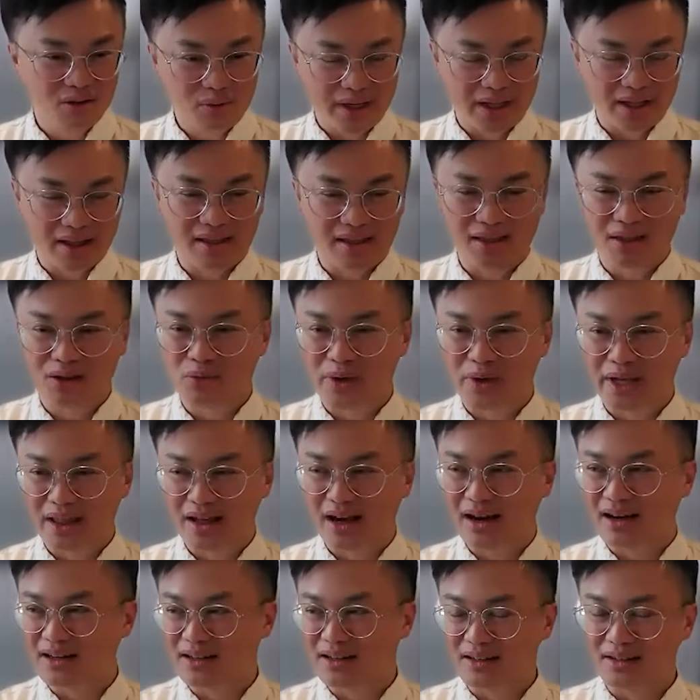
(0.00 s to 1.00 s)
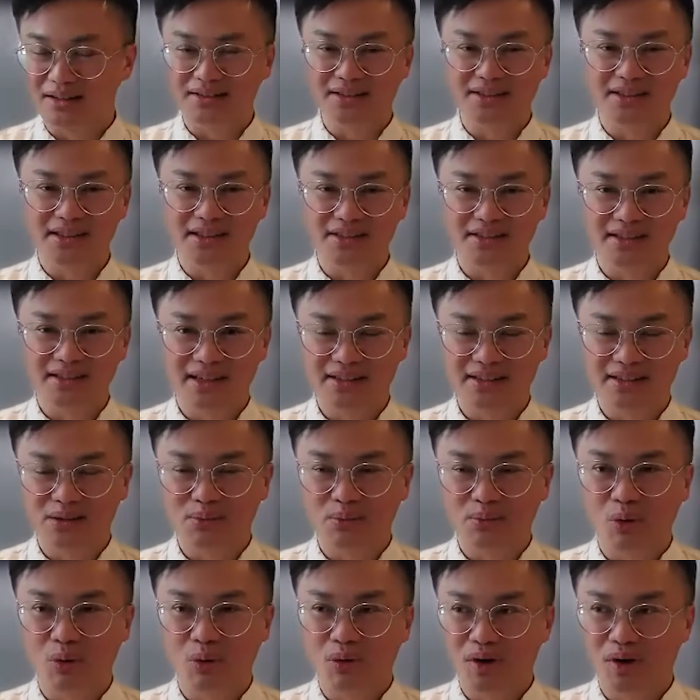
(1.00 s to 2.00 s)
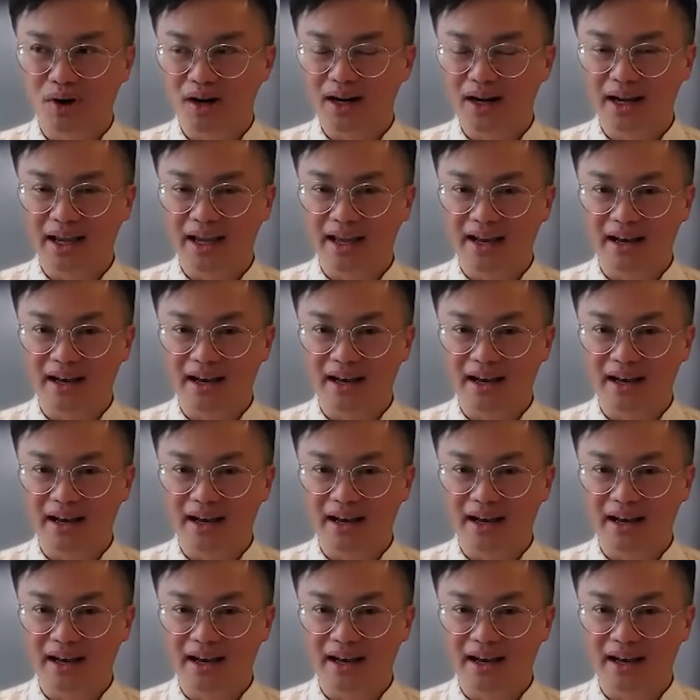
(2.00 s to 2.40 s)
with auditors is important.